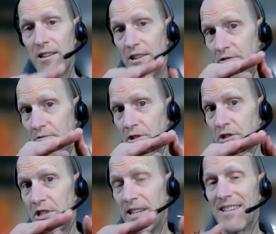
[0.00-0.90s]
you're
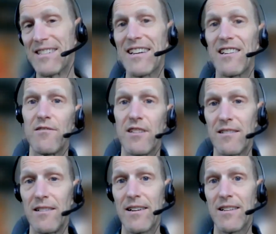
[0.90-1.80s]
seeing a secular
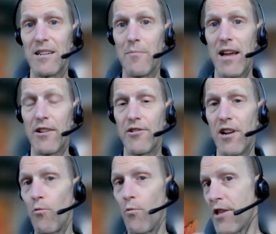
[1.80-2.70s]
decline in demand. You're
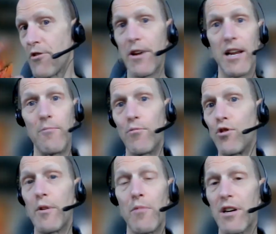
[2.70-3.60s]
not weathering a
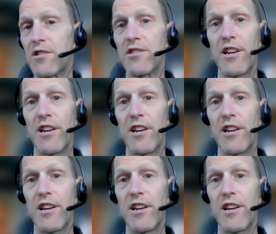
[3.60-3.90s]
boom and bust